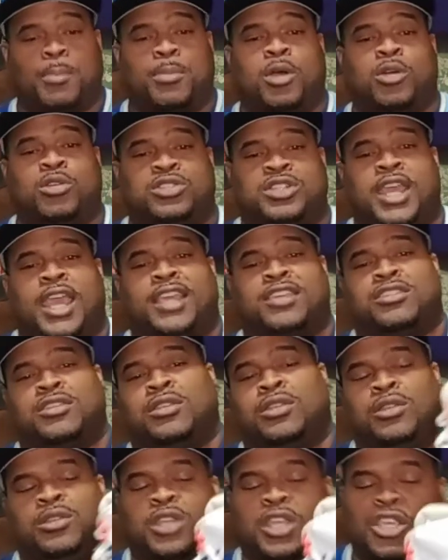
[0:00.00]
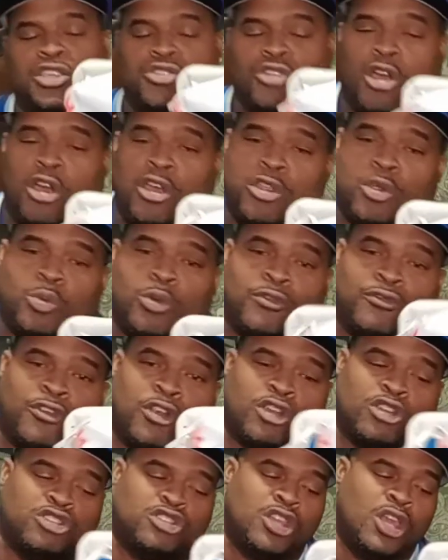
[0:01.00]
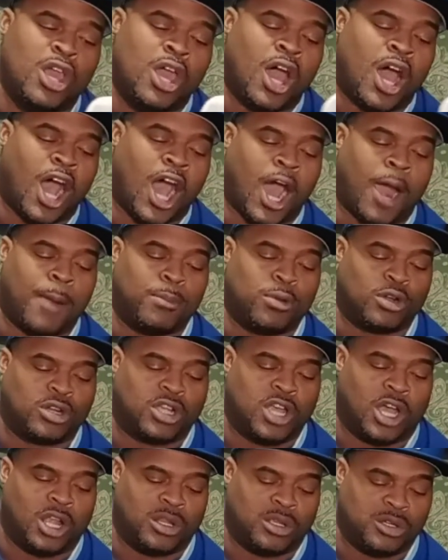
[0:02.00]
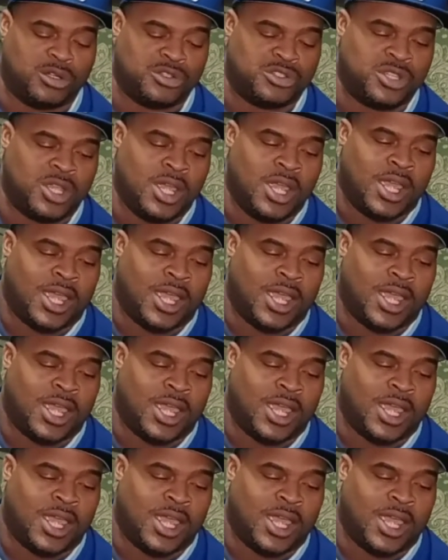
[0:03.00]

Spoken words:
Bo Jackson. These are the reverse Auburn colors.